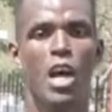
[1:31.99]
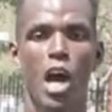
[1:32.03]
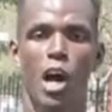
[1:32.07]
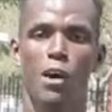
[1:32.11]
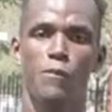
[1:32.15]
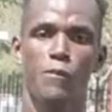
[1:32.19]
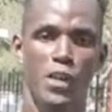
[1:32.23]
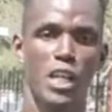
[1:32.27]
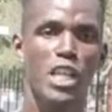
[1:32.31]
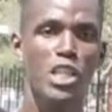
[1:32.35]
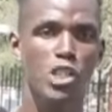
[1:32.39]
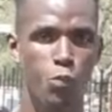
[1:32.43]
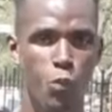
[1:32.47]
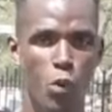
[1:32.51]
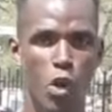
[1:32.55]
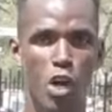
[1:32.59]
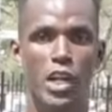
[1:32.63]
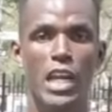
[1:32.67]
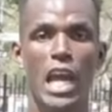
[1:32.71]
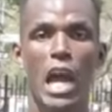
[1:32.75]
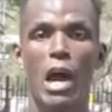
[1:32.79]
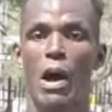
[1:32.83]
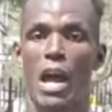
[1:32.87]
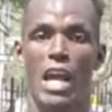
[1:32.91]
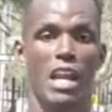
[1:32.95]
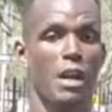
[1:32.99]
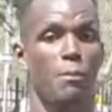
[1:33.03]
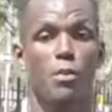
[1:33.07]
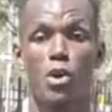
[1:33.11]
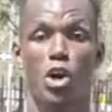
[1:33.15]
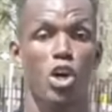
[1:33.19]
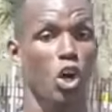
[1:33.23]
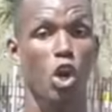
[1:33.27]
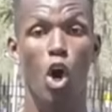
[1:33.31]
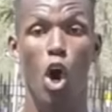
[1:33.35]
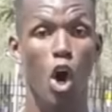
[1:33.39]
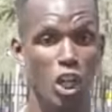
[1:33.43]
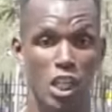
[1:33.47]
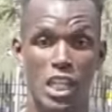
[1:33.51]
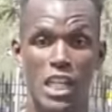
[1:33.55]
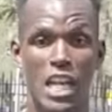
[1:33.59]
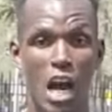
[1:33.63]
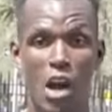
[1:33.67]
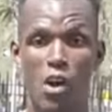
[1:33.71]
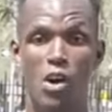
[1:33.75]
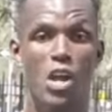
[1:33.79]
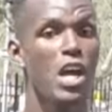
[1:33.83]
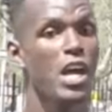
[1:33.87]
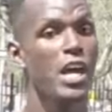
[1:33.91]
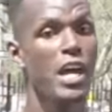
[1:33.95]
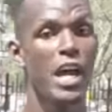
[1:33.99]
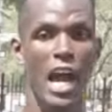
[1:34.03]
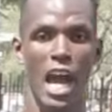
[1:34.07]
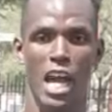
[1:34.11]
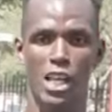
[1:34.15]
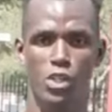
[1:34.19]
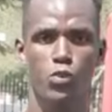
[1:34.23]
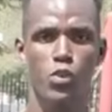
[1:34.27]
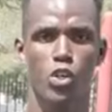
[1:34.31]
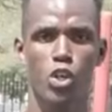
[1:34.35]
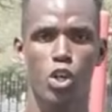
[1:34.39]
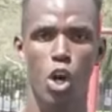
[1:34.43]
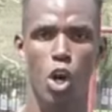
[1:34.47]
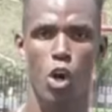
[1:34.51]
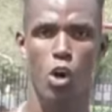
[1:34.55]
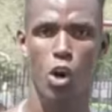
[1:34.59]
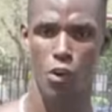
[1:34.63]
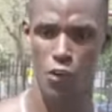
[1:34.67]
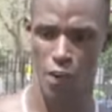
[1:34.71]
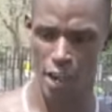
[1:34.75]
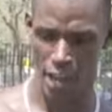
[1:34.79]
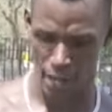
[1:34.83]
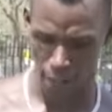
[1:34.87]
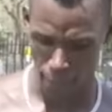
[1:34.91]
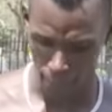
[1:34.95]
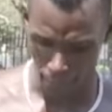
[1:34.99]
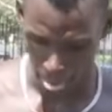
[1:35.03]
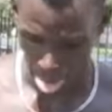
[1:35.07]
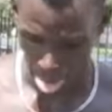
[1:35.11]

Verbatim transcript: of each workout, and I'm gonna call it out as we go, all right?